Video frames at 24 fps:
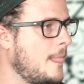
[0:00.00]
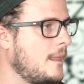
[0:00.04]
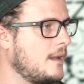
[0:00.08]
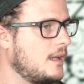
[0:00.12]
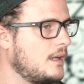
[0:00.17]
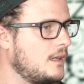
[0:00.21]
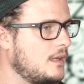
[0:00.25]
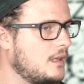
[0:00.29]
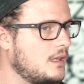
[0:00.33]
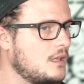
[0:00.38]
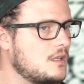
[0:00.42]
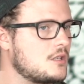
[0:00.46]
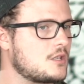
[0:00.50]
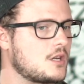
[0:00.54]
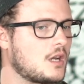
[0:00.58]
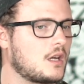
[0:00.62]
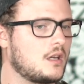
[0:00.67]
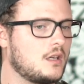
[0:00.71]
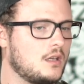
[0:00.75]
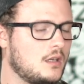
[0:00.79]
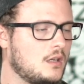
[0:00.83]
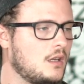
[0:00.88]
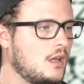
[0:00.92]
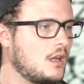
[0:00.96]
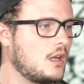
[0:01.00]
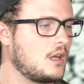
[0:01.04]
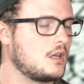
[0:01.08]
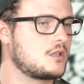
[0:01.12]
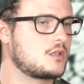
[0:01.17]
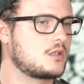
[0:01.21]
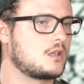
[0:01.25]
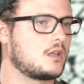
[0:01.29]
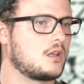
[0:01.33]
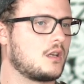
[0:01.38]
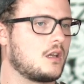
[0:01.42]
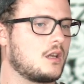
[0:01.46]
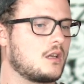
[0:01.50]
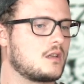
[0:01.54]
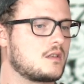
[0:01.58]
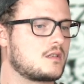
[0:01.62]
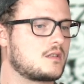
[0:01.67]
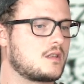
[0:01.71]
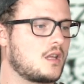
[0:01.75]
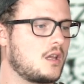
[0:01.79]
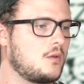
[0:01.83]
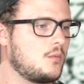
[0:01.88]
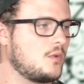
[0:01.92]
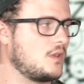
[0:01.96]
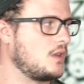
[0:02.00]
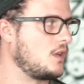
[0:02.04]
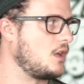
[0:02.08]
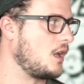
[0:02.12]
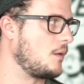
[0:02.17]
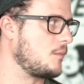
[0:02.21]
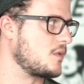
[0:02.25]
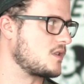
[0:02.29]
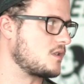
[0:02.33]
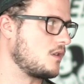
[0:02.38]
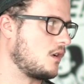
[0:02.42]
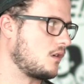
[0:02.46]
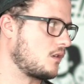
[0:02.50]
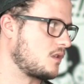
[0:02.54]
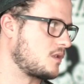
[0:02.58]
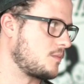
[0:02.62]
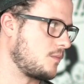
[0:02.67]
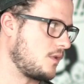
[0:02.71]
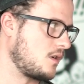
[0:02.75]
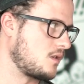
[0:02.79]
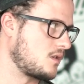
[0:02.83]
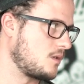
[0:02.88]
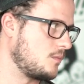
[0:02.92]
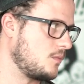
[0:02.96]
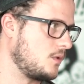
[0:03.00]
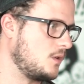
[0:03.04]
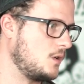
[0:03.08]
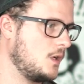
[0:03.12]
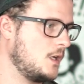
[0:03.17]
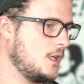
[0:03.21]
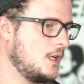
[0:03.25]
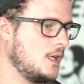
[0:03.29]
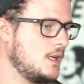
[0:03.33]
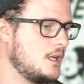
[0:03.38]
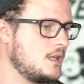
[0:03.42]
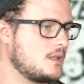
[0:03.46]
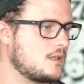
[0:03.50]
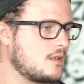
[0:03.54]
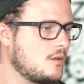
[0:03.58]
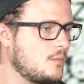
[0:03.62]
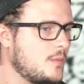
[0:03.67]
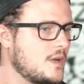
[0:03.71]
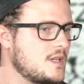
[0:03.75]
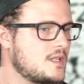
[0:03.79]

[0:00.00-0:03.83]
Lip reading: getting engaged and stay with the game as long as possible. So